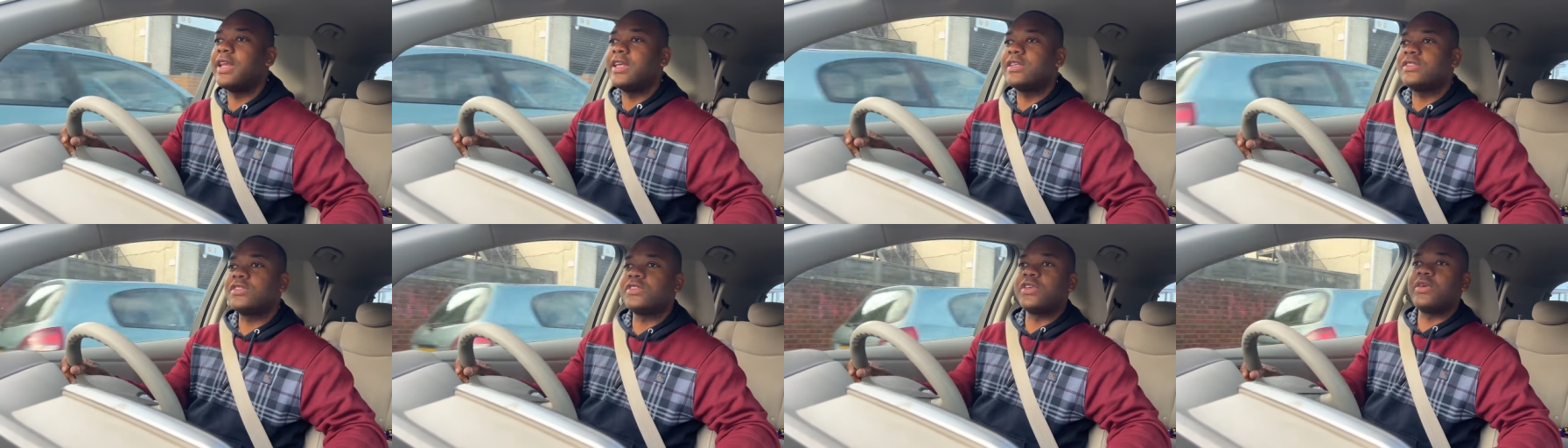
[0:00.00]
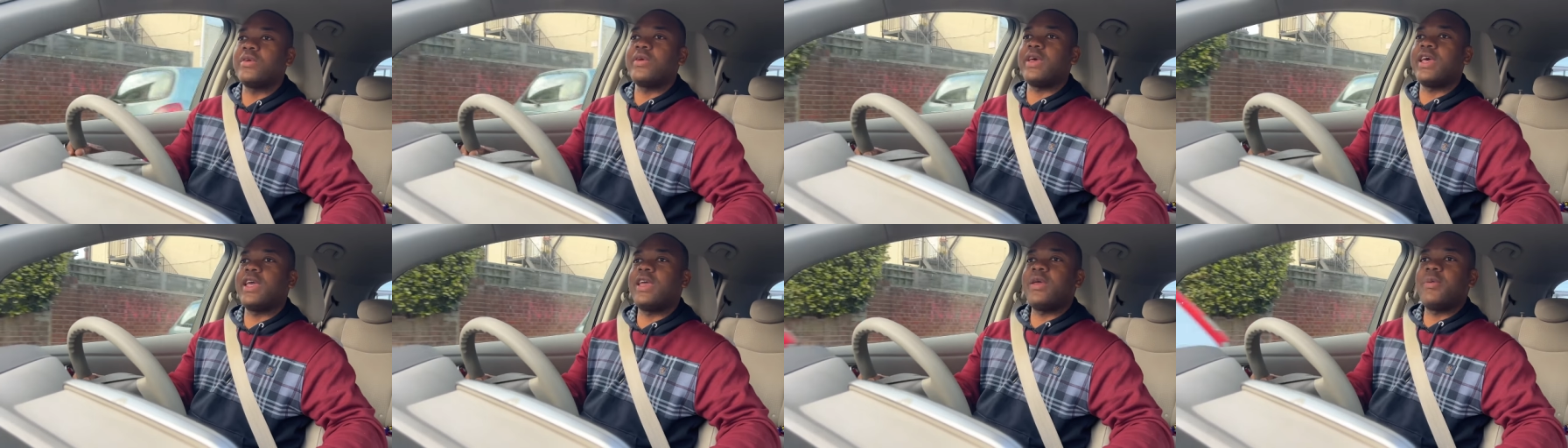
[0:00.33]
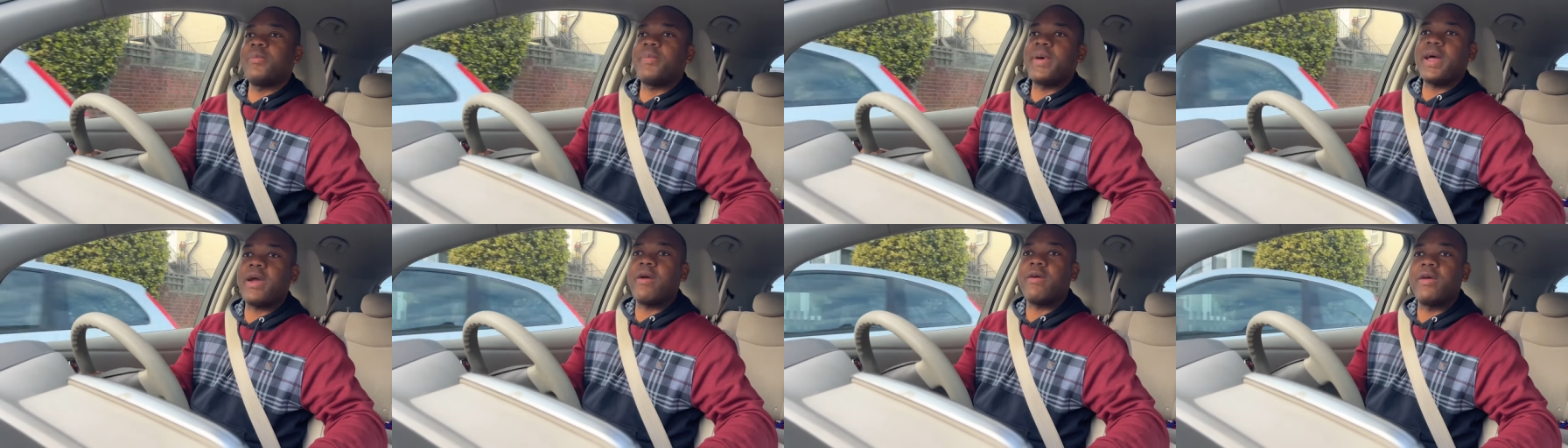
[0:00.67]
let's do a
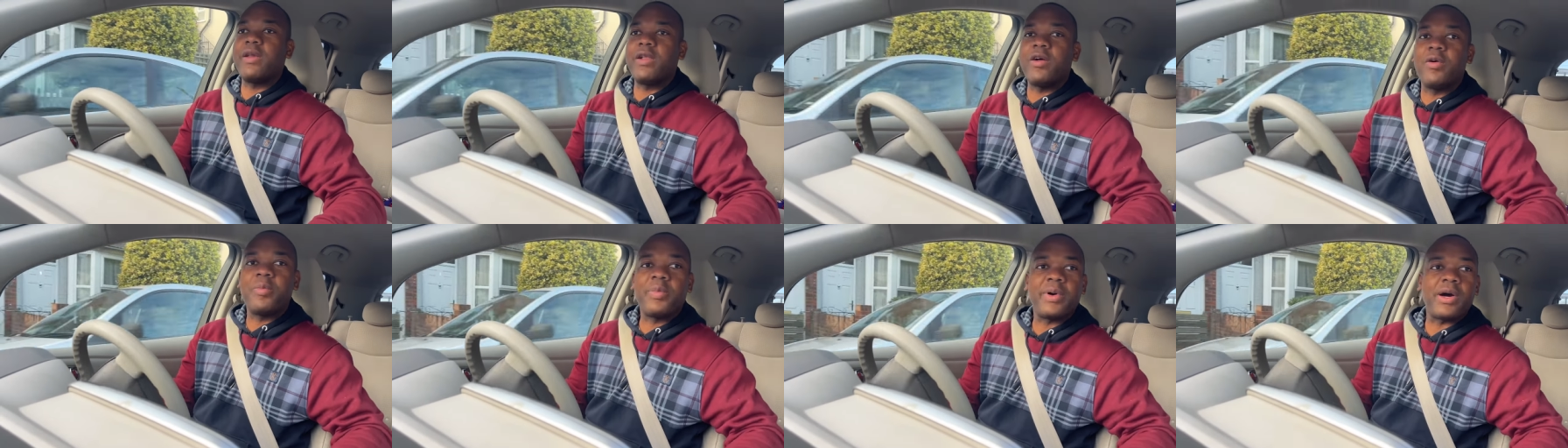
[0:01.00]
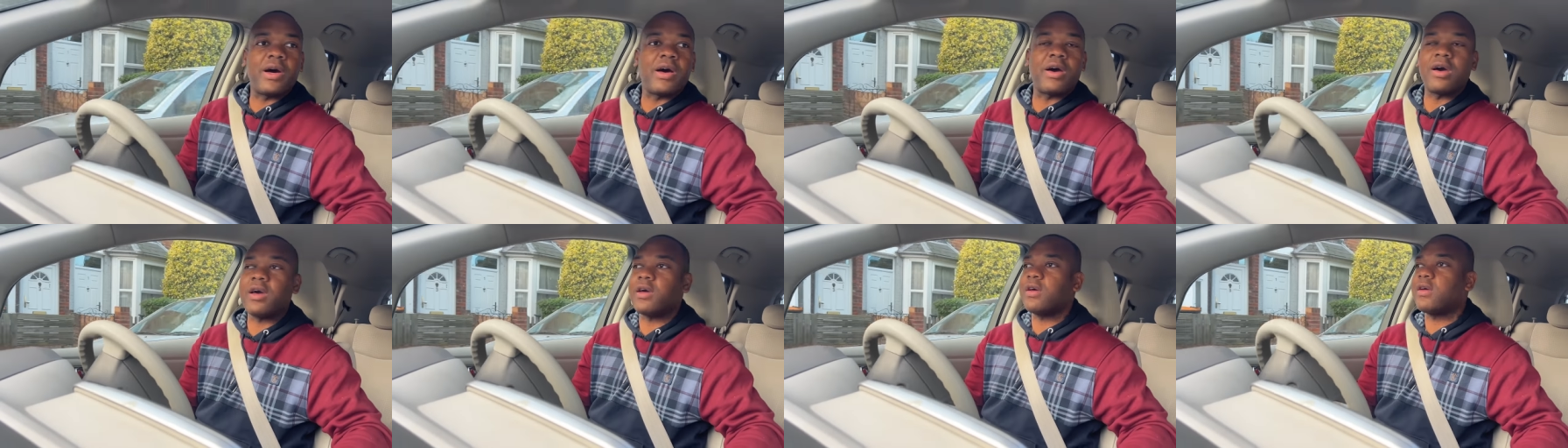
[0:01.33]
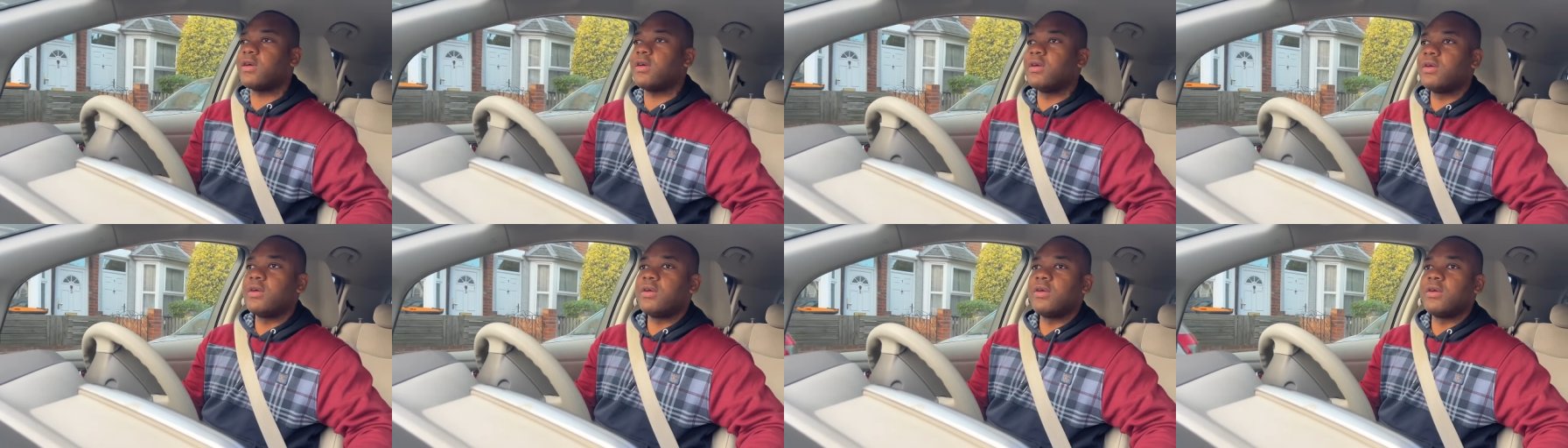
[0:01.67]
parallel
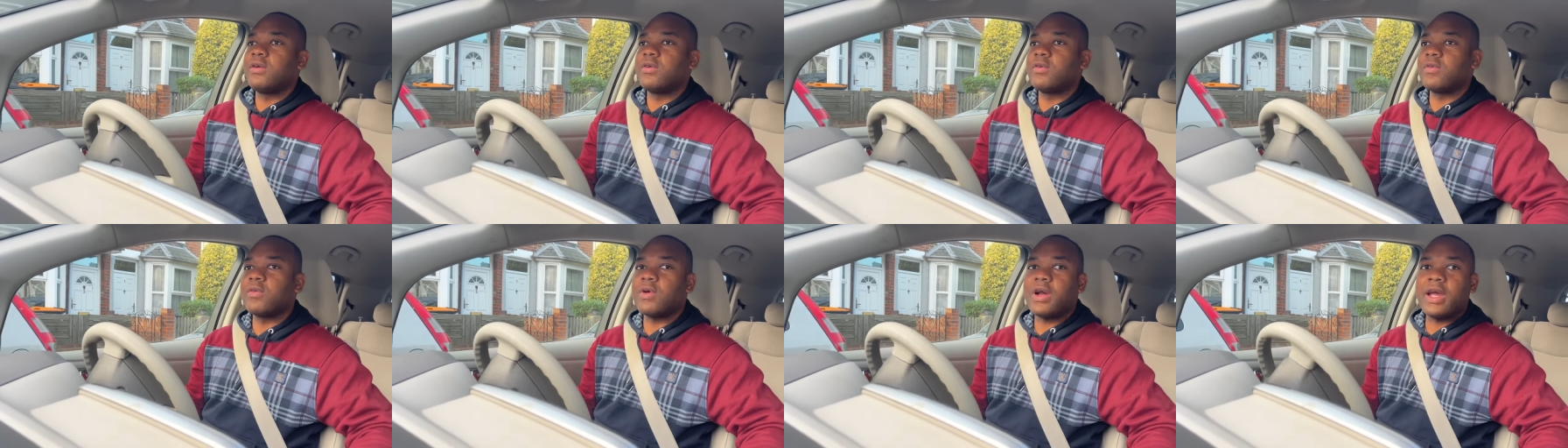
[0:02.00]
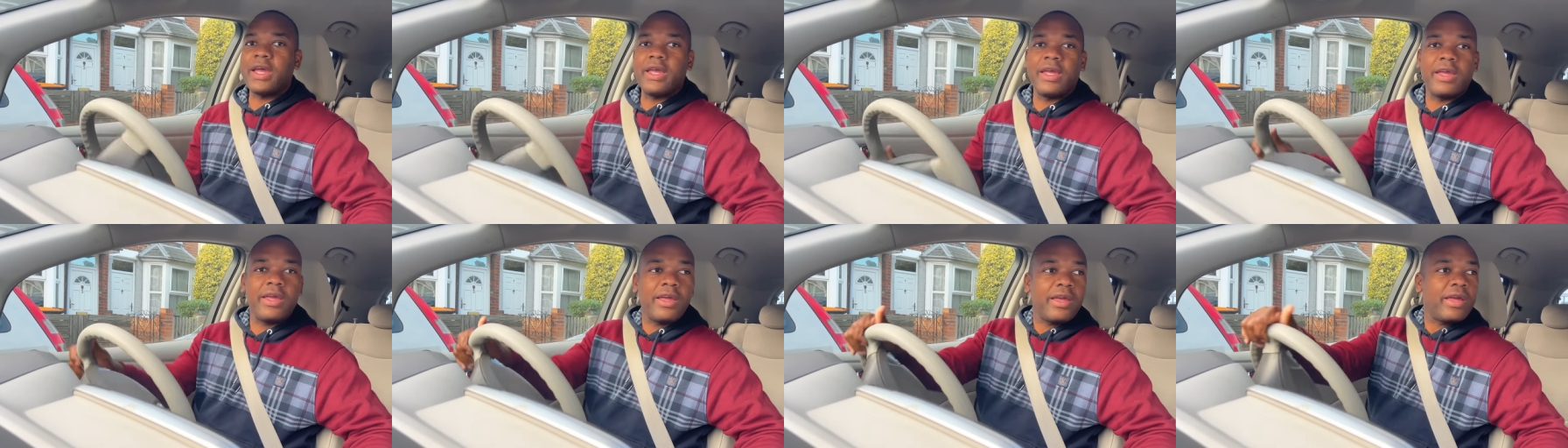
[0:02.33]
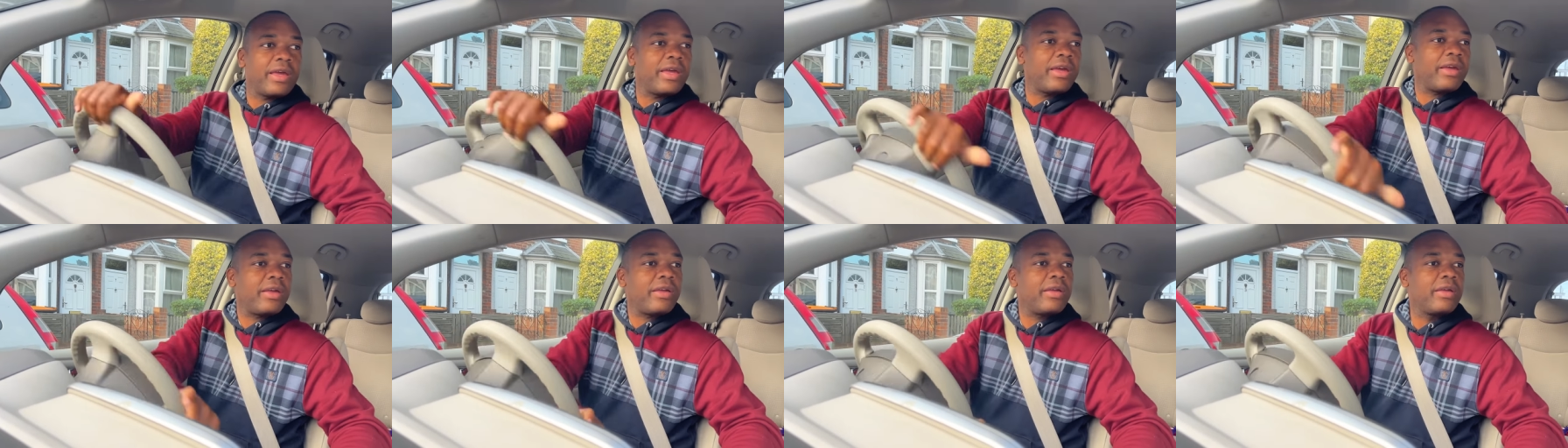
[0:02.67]
park right
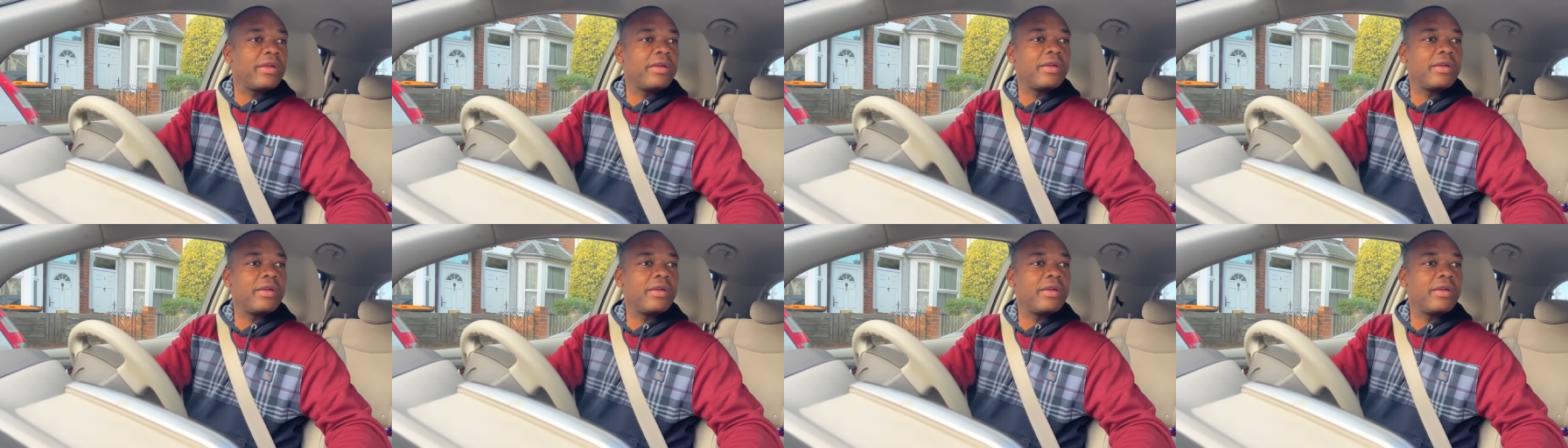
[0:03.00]
here.